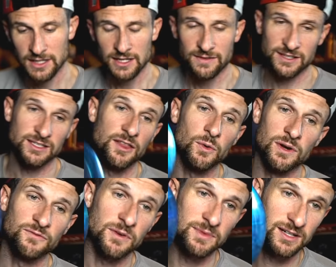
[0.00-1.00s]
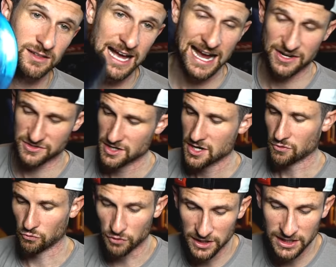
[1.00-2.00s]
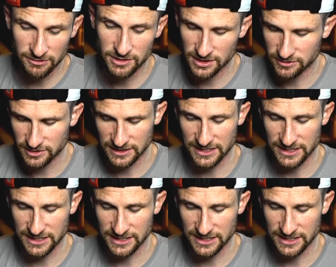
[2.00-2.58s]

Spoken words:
This other one from the Clash, really, really, really